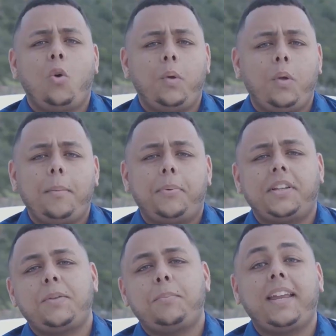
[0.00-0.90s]
We will be
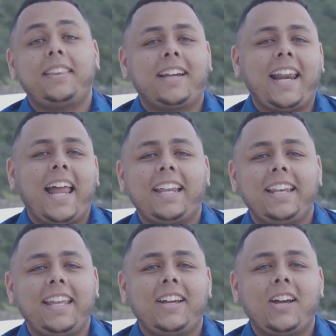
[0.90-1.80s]
participating in the
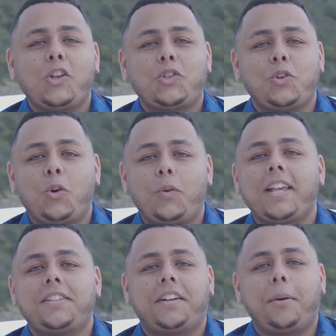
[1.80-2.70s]
Kraken League, also known
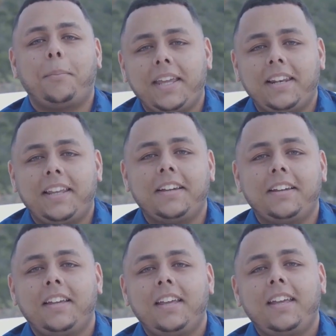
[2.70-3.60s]
as the Caribbean League.
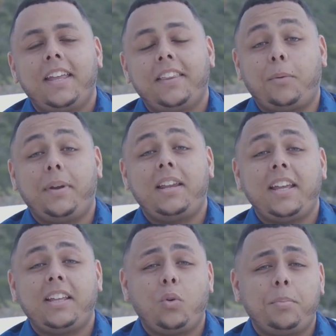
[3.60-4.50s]
In the Caribbean
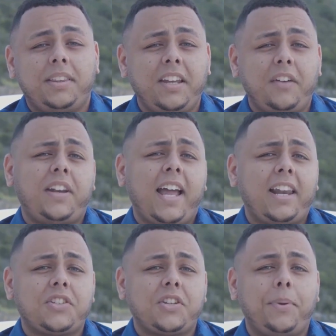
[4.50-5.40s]
League, there will be different
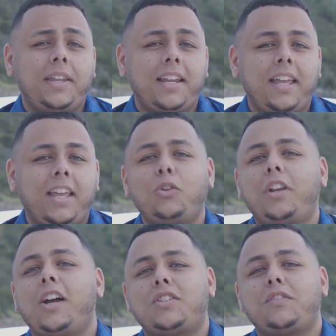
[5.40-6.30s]
islands competing,
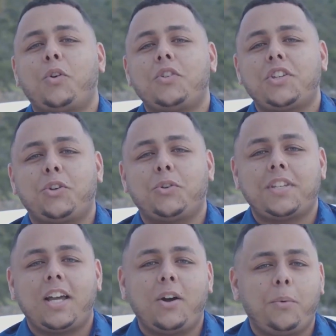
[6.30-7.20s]
including us, of course, in
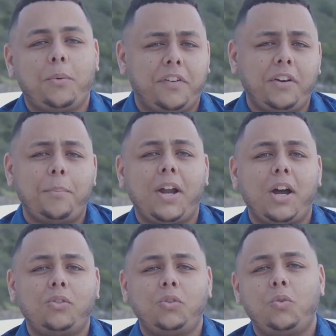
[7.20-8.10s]
Curacao, and we're very
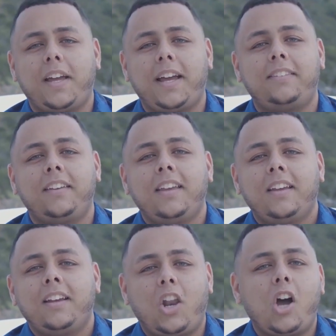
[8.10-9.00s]
proud to do that
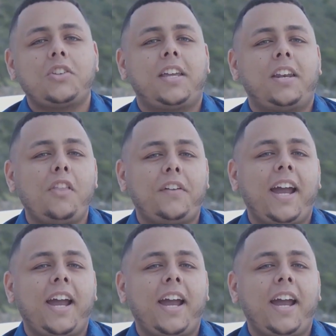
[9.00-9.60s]
alongside other